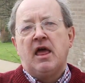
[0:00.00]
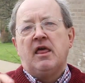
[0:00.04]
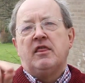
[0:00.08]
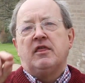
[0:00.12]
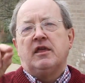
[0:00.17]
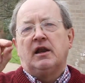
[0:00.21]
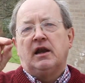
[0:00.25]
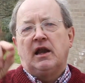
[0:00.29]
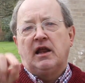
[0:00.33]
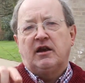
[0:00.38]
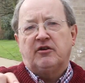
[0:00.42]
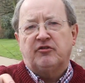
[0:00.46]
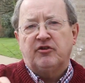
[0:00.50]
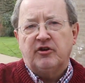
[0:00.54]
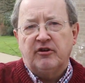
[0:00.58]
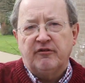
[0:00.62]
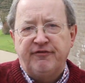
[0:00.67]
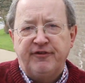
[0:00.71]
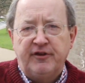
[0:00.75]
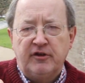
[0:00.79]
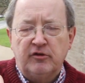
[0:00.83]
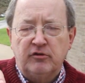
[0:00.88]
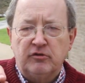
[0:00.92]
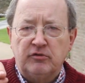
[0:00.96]
The electric
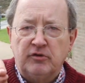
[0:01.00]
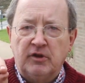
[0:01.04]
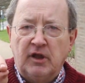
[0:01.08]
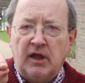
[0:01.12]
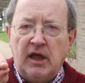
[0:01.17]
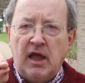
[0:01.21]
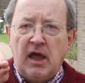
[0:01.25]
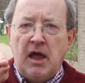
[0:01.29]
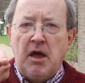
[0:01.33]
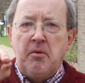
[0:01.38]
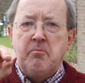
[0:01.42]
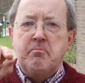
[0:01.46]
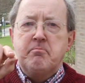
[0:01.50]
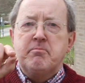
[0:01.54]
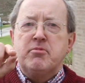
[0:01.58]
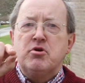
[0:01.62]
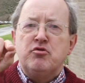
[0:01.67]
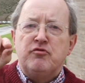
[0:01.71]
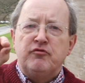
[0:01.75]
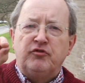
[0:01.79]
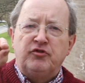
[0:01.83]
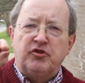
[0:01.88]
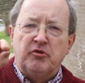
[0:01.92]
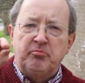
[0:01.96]
field
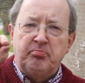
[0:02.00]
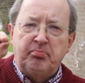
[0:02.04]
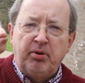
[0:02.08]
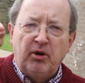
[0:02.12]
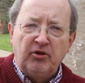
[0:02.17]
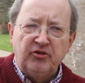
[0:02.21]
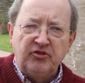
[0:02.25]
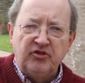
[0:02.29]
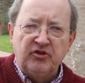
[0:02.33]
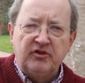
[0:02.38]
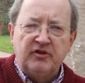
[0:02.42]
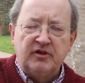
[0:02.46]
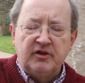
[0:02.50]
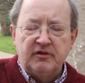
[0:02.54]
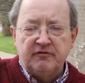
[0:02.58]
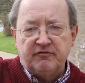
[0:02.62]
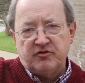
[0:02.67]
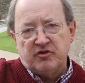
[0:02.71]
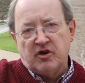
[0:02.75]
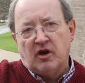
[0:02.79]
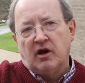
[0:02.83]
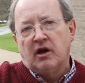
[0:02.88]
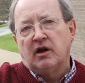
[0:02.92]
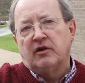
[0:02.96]
moves the positive
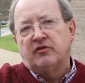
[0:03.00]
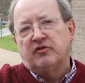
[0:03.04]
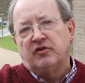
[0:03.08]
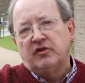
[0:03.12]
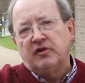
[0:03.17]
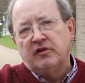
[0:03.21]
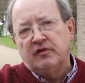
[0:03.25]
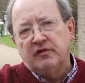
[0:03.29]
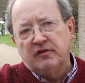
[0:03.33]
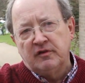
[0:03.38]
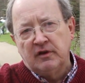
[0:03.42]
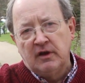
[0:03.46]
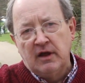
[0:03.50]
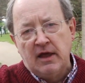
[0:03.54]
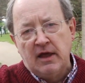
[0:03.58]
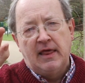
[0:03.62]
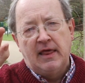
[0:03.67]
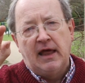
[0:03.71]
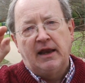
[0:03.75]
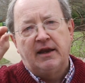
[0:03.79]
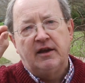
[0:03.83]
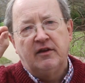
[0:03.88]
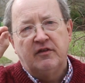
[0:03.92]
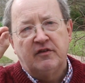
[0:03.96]
charges,
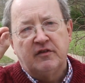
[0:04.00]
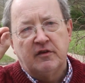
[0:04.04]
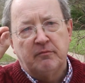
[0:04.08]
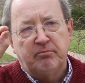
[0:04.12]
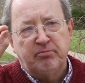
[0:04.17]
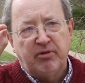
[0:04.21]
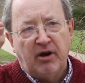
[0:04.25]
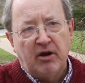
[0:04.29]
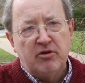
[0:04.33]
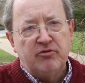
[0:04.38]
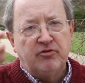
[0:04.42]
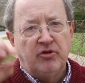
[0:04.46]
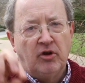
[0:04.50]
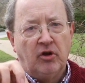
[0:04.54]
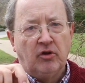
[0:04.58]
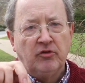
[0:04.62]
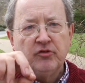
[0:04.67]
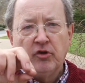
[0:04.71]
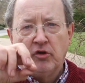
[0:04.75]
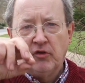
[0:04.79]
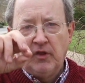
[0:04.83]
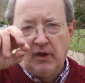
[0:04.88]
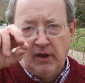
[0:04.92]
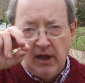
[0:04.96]
that is the
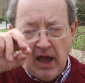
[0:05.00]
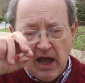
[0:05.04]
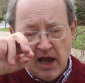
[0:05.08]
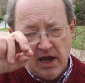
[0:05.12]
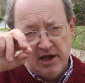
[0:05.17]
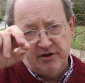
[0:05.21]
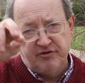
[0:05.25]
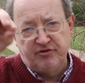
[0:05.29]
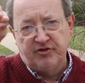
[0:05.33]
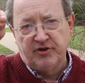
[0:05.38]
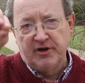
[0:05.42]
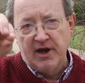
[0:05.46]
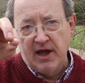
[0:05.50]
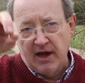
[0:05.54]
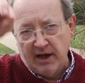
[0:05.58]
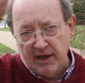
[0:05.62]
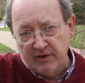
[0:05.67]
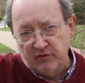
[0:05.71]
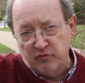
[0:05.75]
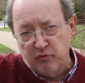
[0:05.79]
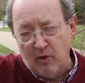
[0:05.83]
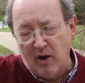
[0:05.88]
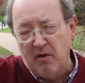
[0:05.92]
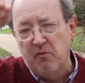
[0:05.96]
protons or the hydrogen
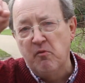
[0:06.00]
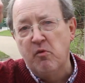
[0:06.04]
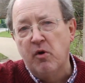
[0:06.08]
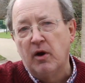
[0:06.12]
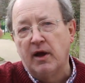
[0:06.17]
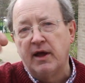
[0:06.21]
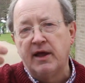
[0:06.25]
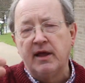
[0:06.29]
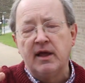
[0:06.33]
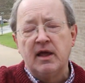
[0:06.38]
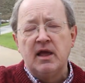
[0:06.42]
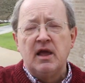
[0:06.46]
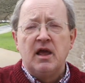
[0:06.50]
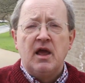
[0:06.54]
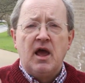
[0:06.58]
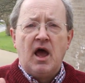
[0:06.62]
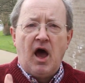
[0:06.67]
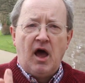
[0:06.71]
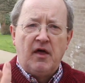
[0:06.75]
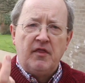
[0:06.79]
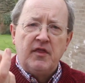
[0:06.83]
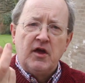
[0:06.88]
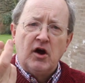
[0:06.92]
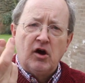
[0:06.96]
ions one way,
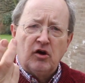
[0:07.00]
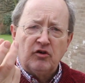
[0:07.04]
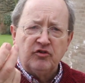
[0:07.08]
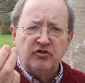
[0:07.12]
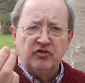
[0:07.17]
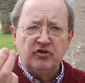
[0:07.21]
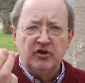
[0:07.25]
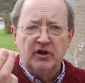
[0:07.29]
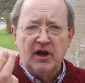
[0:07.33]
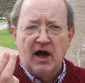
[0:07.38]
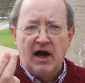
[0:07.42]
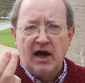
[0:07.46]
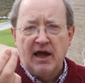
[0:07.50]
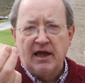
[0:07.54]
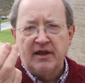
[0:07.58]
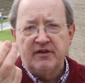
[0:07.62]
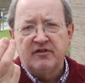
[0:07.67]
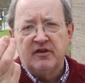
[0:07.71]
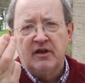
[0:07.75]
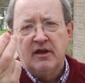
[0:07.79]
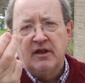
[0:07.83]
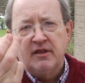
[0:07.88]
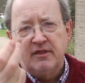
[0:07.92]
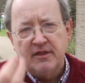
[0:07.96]
and the oxygen
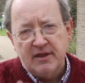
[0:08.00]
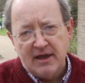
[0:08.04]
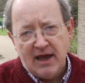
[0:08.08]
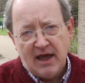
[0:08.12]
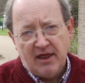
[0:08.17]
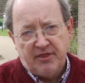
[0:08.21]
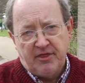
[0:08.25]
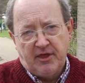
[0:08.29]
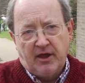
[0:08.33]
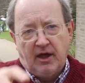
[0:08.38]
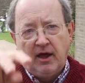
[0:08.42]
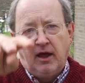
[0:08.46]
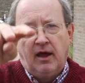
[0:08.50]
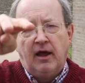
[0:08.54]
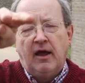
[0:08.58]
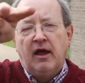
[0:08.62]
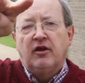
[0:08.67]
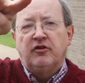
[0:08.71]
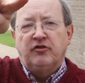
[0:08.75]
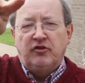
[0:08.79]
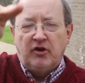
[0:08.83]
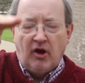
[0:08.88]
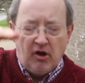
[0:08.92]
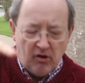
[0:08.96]
ions the other.
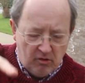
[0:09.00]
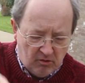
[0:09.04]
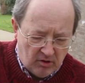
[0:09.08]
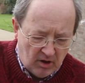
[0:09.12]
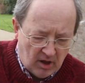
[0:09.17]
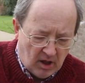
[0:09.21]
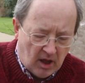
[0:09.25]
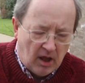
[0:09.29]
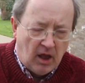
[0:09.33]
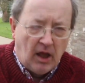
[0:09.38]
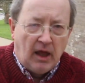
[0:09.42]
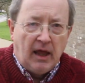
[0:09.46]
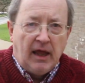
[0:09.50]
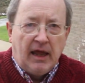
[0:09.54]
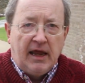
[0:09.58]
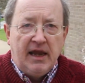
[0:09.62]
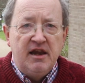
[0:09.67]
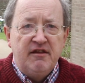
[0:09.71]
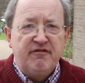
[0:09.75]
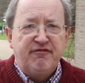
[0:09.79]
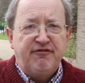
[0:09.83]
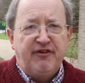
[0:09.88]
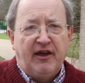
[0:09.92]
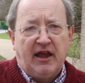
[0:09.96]
So in
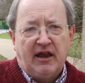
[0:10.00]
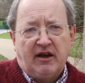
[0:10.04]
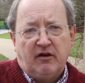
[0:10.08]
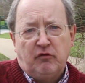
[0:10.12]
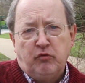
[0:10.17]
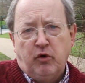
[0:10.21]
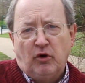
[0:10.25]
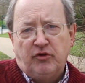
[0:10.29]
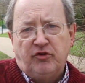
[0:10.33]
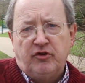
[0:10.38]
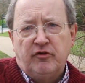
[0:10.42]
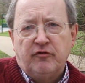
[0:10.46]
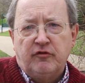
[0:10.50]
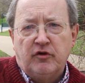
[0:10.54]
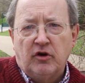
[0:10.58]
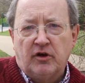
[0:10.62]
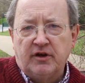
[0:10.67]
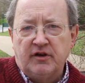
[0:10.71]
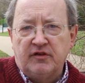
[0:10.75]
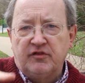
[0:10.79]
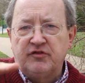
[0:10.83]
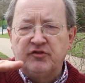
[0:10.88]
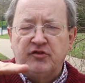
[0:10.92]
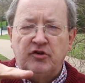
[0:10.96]
effect, what you've got
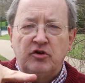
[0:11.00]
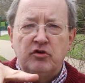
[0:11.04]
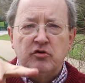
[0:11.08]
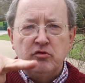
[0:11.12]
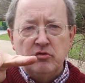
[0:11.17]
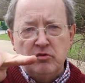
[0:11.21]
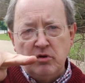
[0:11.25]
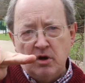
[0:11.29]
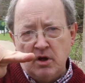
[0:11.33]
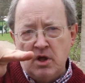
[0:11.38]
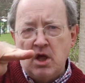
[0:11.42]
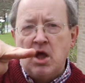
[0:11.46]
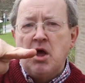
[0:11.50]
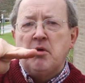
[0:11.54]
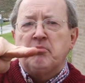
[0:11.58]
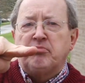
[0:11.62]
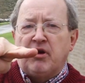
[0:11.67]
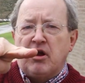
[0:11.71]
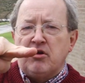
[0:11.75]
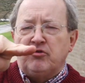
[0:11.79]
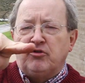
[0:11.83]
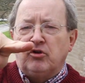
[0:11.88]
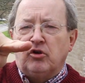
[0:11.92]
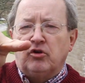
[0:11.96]
is two
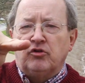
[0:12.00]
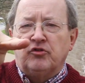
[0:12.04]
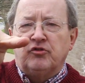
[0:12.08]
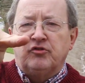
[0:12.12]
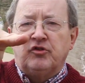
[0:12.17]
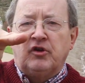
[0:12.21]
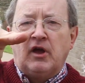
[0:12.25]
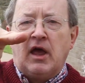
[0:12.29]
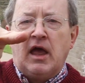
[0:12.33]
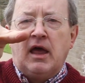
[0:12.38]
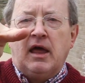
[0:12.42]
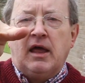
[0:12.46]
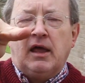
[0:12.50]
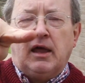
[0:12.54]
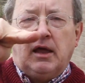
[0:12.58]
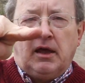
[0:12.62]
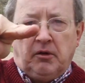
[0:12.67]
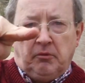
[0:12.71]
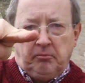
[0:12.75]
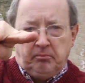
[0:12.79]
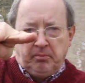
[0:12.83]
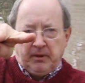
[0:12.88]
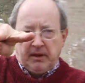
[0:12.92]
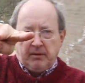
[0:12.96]
protons
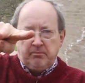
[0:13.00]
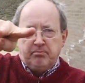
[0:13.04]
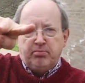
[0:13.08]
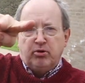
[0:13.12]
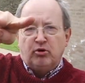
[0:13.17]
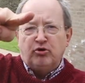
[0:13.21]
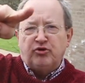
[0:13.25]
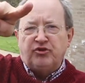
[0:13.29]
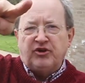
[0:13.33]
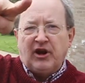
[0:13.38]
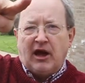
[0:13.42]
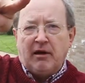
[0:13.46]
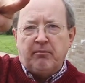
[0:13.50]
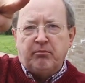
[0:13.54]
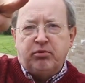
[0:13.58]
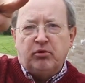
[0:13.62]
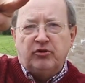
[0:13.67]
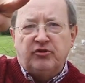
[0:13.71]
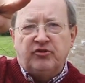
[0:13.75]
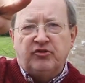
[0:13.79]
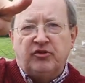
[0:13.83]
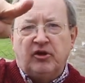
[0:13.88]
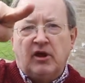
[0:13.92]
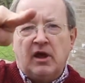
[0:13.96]
being pushed
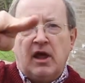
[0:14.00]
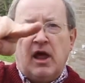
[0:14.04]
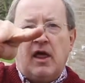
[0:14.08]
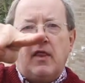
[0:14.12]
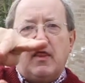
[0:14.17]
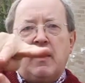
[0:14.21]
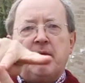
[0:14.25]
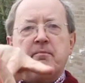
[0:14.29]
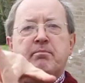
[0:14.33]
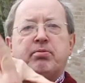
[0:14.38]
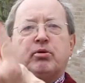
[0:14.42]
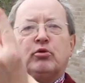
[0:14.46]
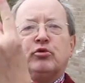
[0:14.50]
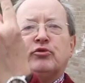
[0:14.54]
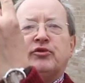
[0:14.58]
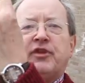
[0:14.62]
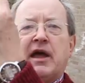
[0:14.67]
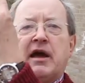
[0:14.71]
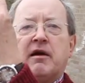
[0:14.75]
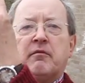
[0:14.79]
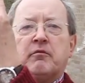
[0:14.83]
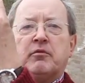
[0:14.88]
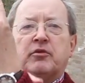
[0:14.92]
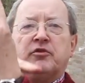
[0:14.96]
upwards and then pulled
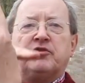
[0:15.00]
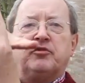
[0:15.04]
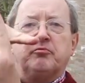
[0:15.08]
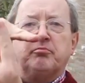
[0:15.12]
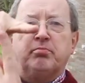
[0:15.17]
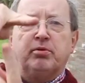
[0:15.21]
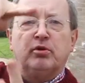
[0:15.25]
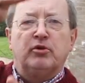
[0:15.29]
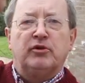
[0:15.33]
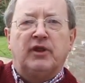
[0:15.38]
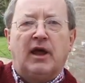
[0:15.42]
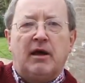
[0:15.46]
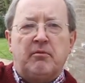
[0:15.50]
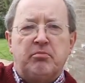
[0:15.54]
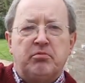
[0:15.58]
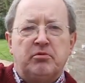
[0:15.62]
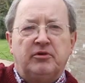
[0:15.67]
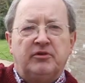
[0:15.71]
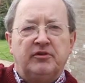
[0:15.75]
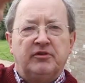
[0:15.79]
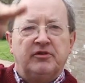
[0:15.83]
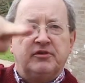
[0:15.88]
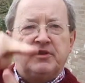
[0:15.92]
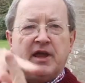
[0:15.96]
downwards and pulled
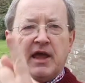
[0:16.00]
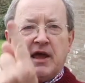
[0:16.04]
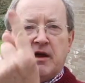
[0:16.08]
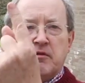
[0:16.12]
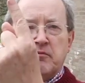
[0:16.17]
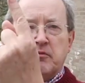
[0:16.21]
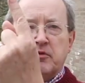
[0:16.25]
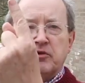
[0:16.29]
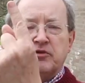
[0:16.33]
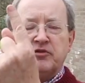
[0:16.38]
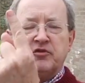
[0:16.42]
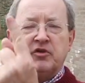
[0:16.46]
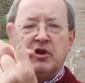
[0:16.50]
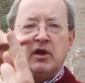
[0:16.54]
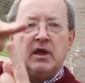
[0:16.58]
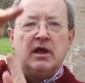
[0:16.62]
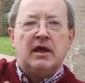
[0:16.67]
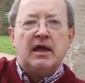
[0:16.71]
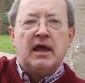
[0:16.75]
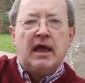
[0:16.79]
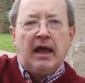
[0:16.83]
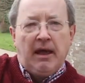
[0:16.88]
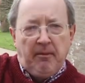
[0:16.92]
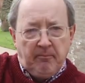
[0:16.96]
upward and downwards
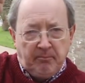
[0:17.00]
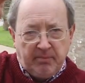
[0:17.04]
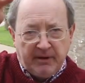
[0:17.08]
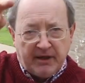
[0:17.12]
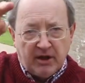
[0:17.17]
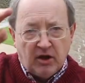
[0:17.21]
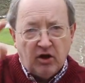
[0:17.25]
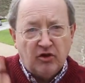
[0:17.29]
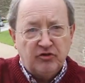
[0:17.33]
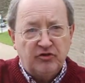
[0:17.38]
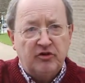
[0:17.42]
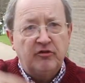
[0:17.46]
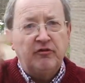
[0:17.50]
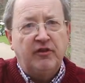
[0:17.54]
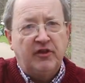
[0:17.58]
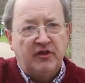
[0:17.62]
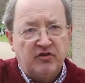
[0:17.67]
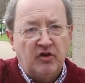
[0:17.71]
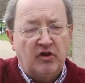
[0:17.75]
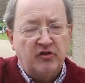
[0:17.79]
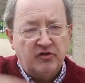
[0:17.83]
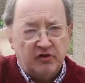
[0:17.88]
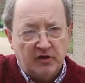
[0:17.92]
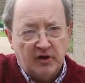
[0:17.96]
because of this
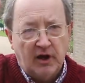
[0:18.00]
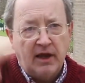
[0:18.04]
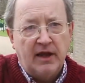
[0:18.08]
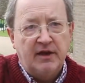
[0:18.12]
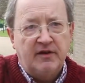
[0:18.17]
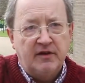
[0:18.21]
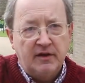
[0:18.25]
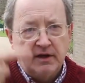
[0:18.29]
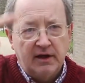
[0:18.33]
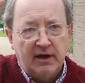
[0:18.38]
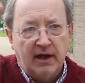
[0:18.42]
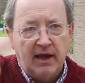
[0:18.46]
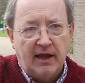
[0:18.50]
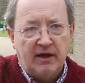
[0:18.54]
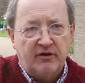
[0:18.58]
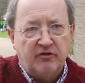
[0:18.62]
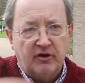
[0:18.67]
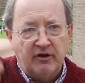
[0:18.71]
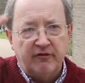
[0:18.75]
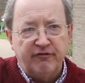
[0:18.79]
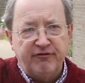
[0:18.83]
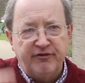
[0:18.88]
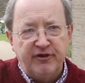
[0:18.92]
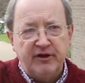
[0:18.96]
oscillating
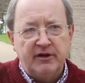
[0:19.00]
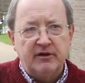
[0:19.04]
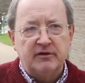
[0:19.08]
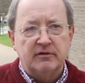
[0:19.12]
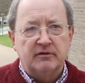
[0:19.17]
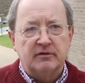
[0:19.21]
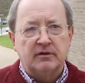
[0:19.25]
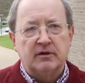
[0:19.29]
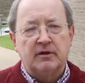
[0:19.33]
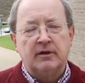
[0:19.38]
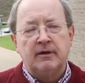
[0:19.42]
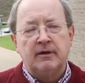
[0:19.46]
electric field.